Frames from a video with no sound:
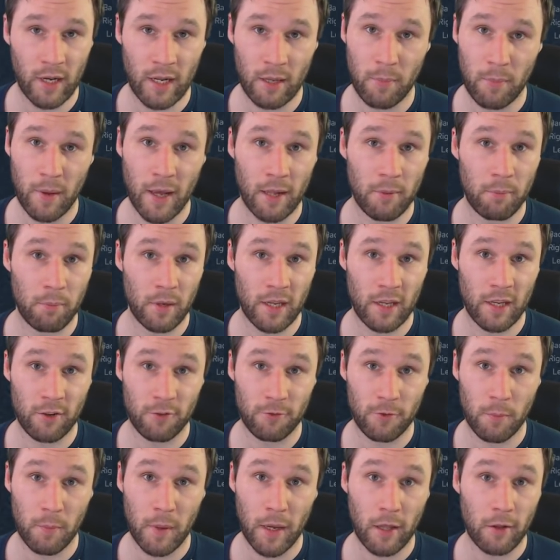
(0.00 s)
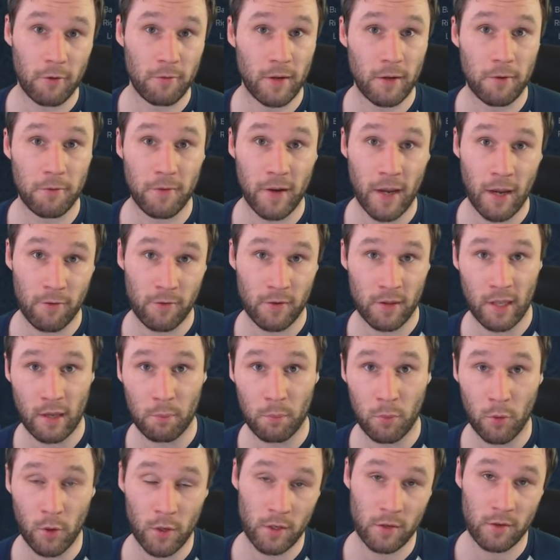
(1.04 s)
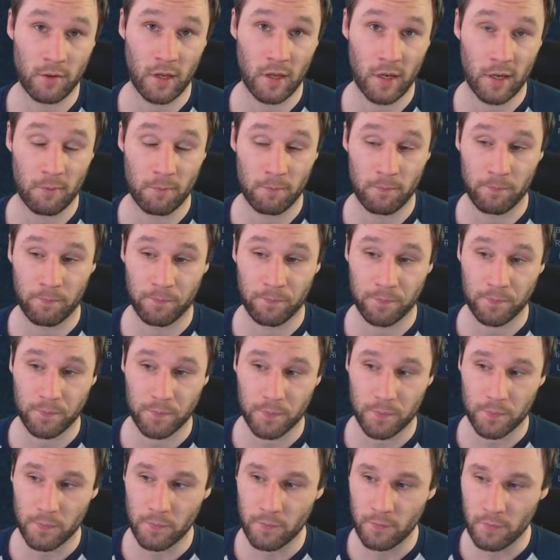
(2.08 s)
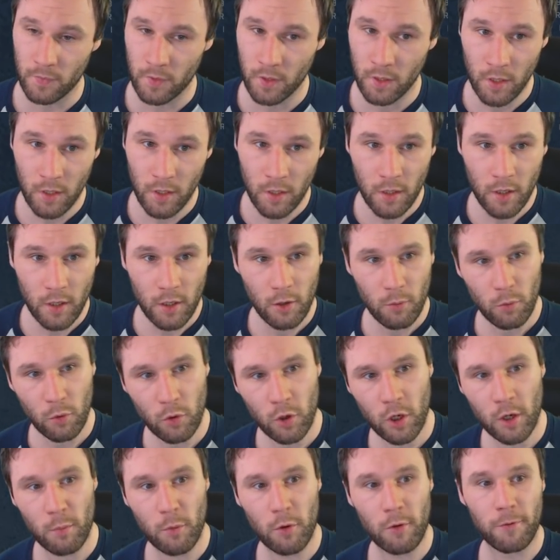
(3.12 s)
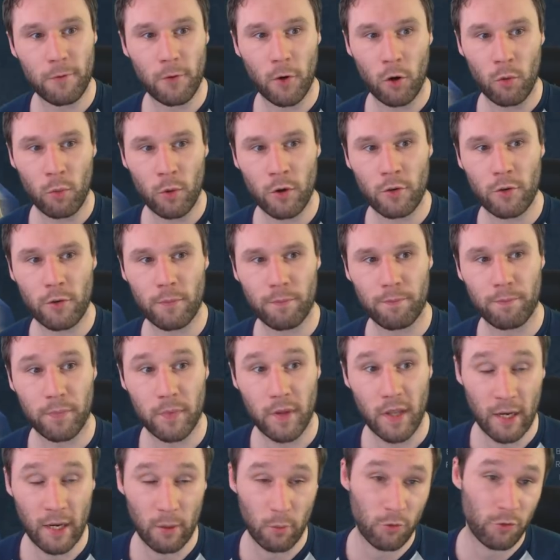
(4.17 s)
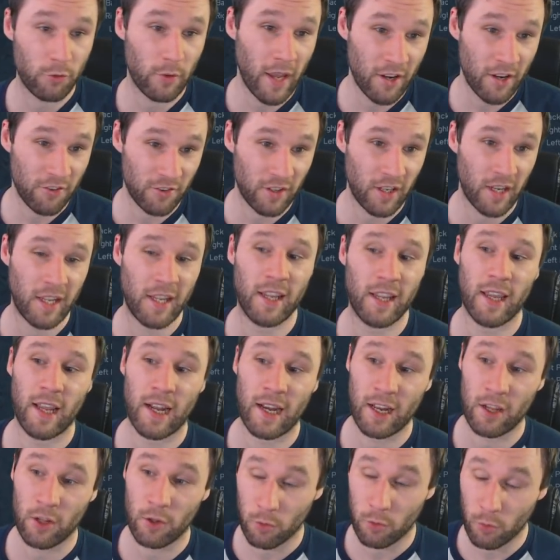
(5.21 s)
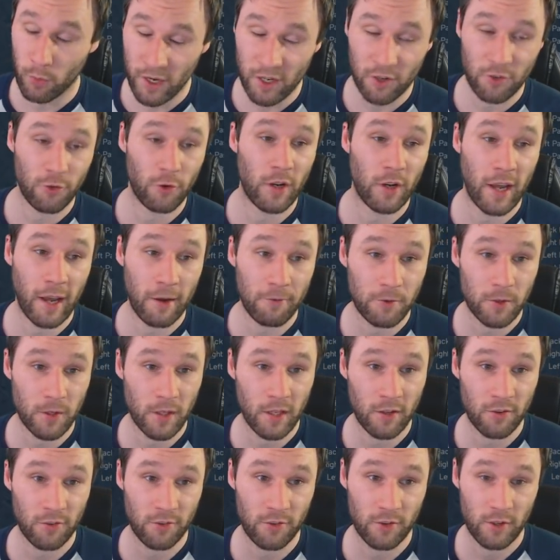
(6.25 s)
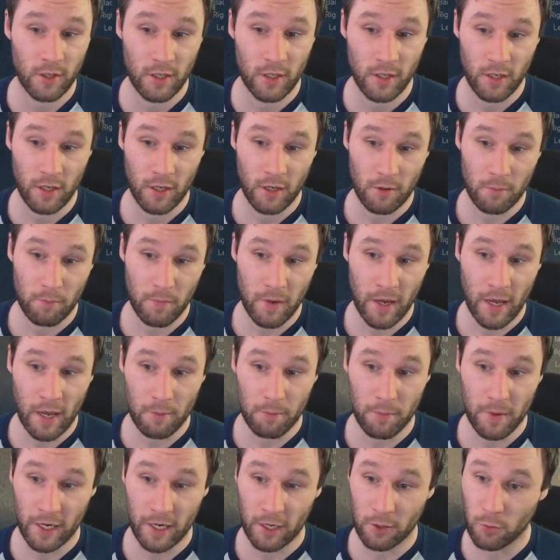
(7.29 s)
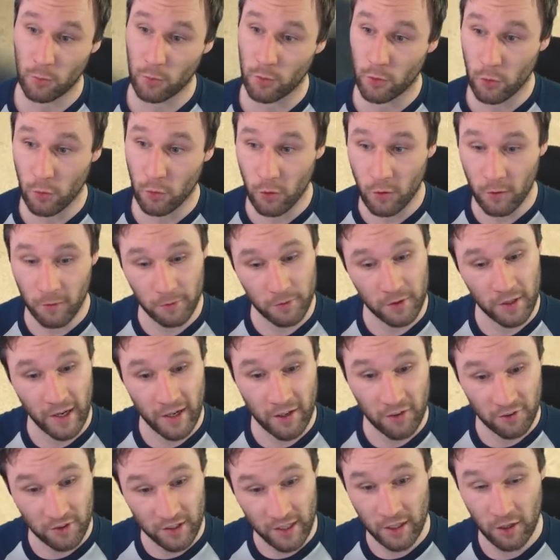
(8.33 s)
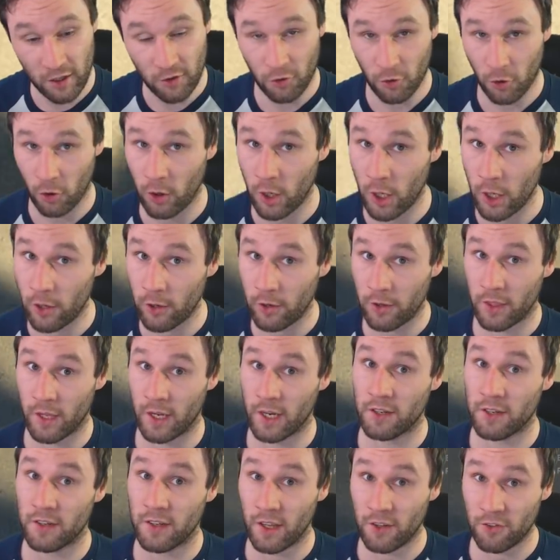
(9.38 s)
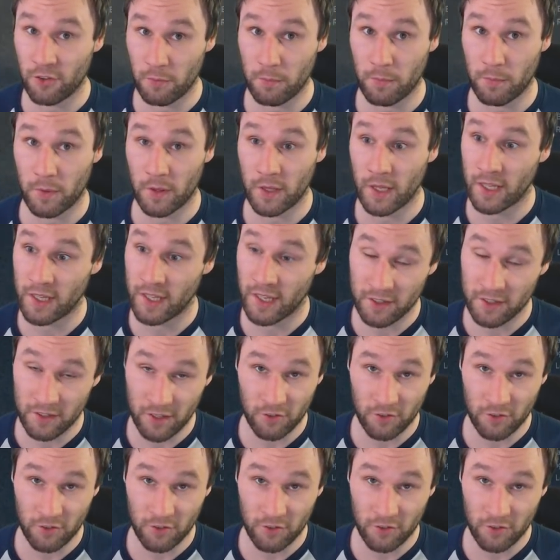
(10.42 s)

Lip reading: really bad place for Battlefield 5 at that point in time. We're going to move forward, and it was actually quite soon after this map, and I don't know if DICE did this earlier than they